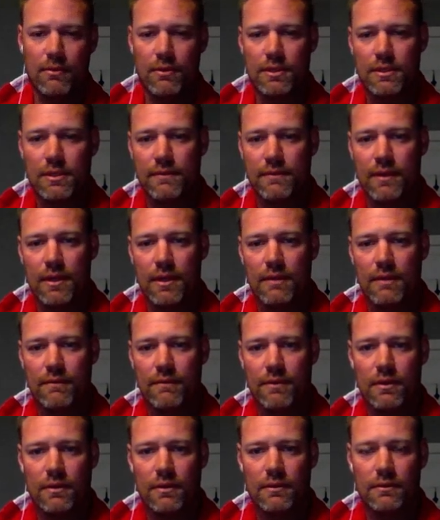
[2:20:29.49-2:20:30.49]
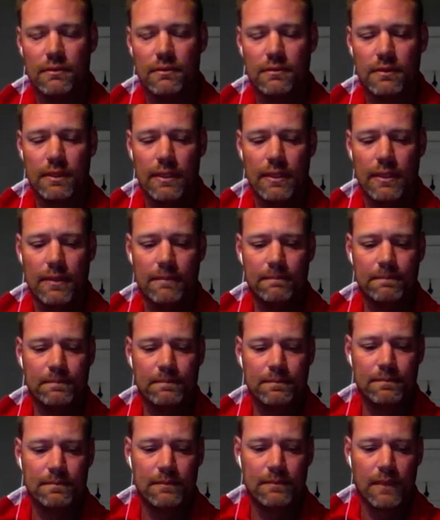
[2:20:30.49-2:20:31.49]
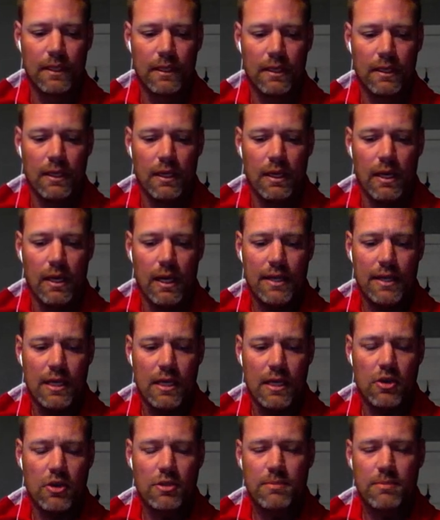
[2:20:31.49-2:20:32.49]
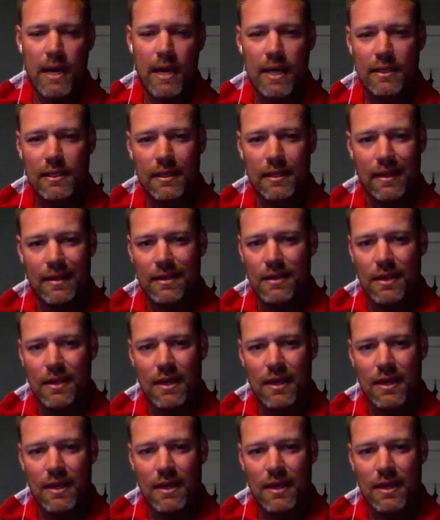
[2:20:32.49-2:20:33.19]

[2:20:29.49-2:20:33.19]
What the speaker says: which is very difficult. I think it goes back to